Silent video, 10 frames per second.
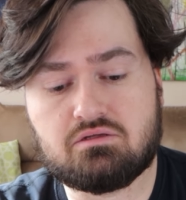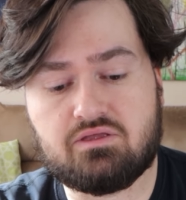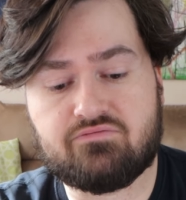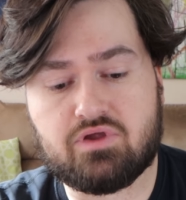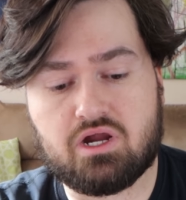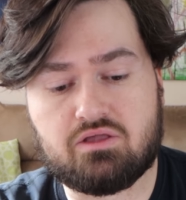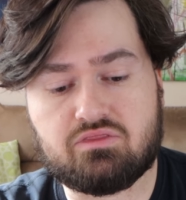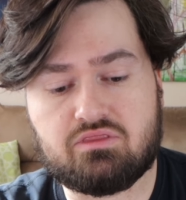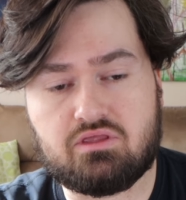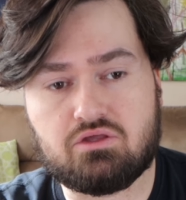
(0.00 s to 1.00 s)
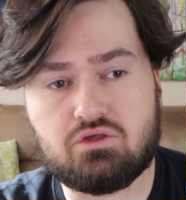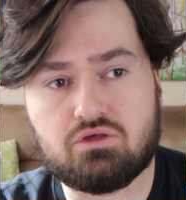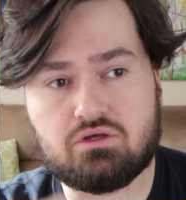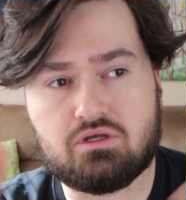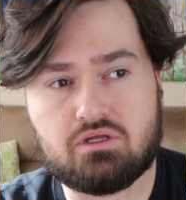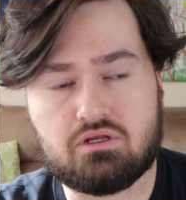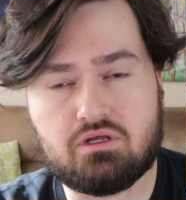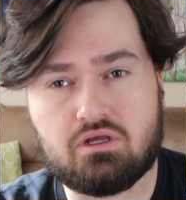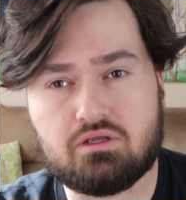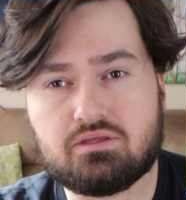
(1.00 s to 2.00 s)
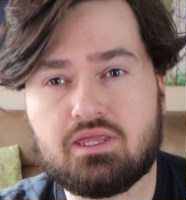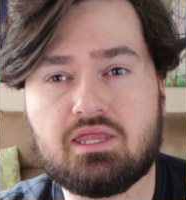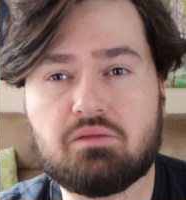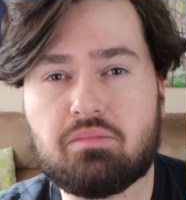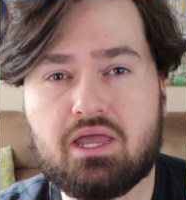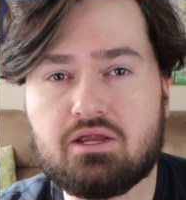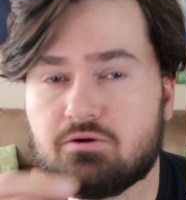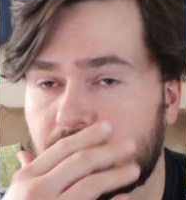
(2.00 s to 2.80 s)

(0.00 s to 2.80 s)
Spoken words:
and figure out the good kilobyte